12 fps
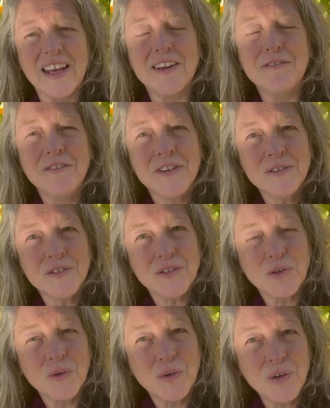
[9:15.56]
It feels
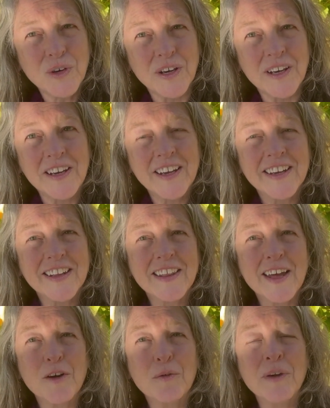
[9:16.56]
so good
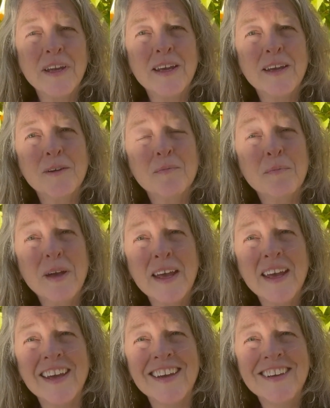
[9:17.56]
that we
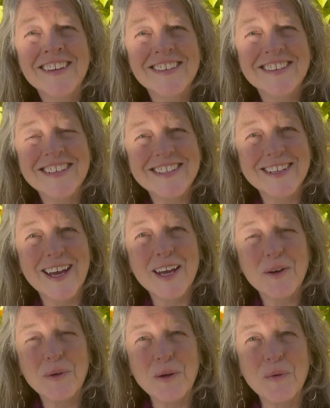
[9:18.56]
may decide
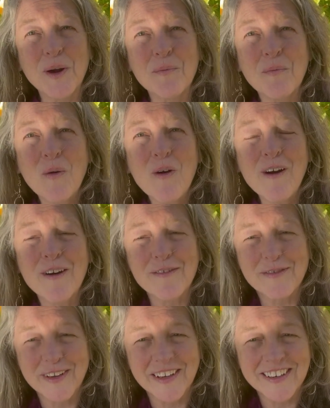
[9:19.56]
we want more
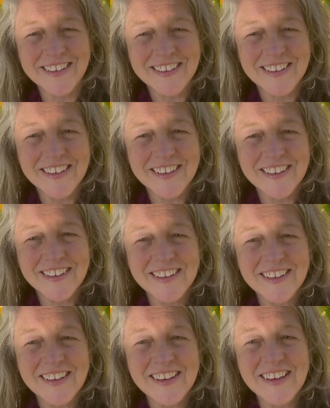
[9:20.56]
of it.
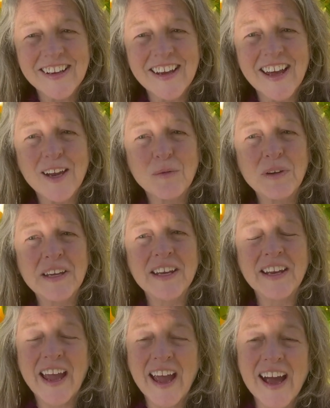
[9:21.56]
And we
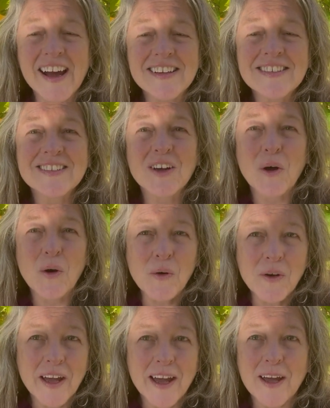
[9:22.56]
can ask,
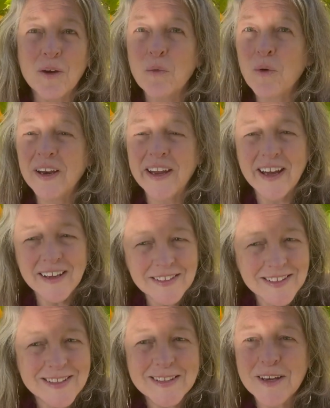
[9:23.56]
okay, what
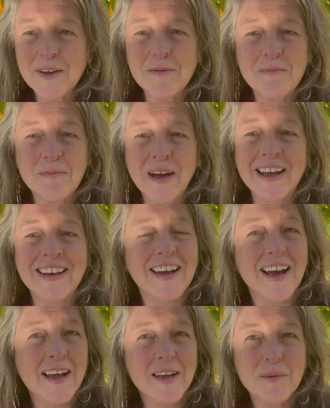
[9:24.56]
else might
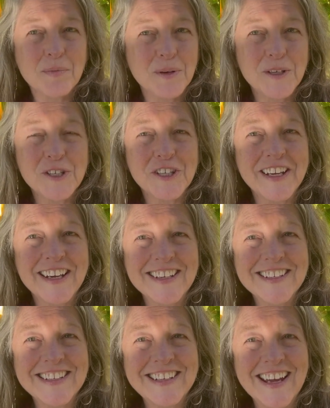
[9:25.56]
I
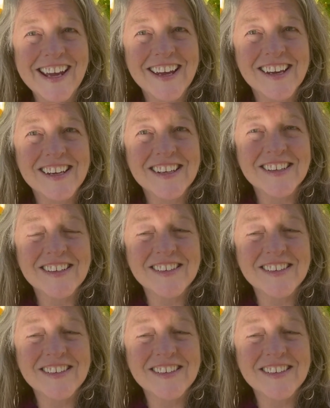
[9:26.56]
appreciate today?